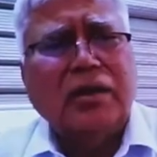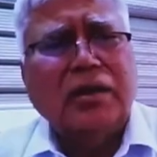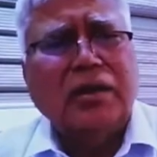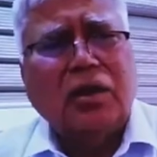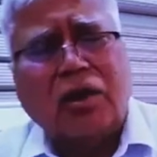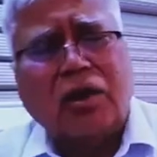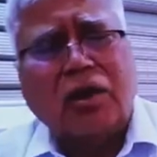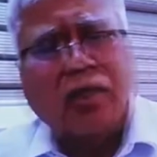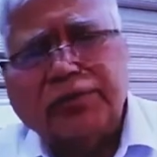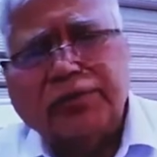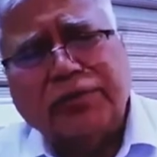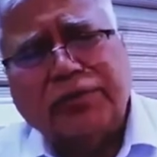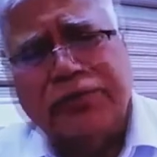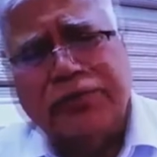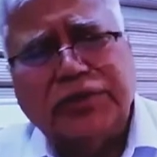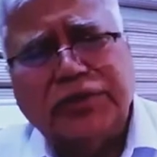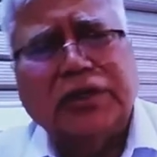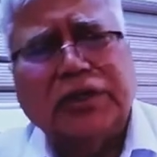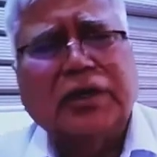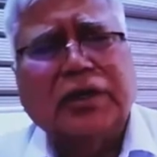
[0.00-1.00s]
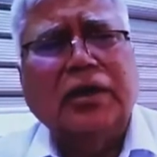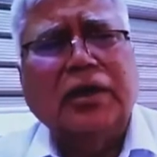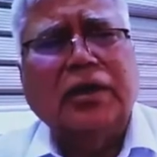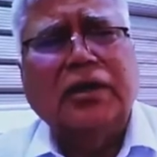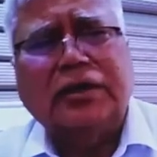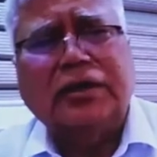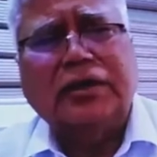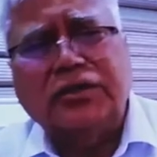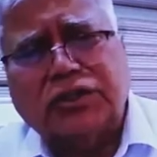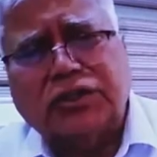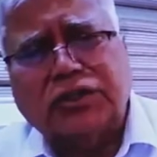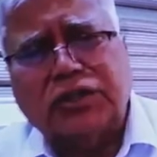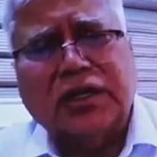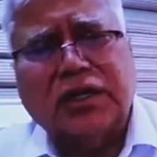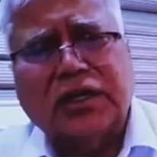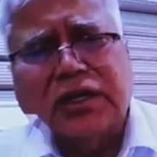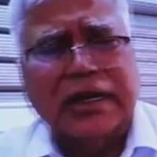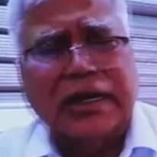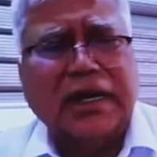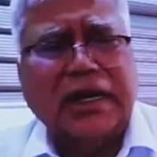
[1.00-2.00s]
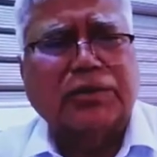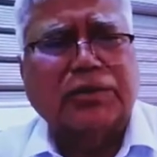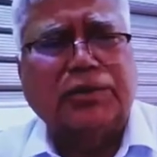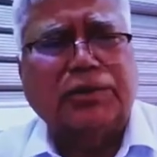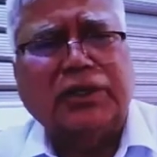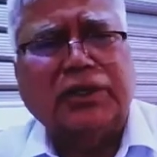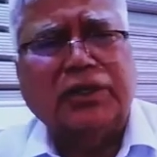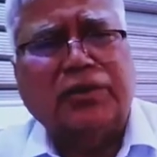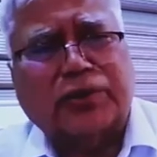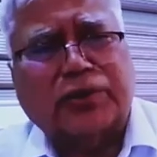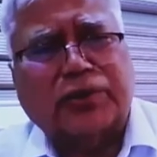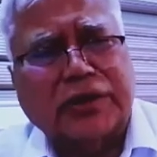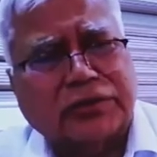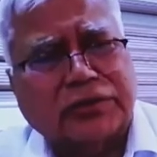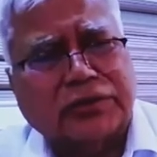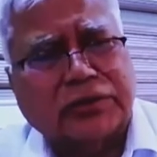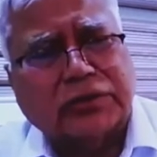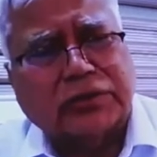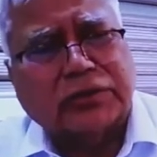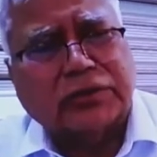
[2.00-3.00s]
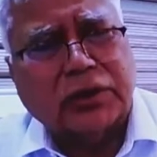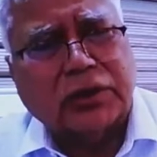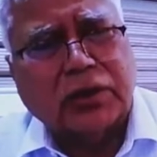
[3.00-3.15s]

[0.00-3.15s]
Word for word: of the physical digital connectivity infrastructure.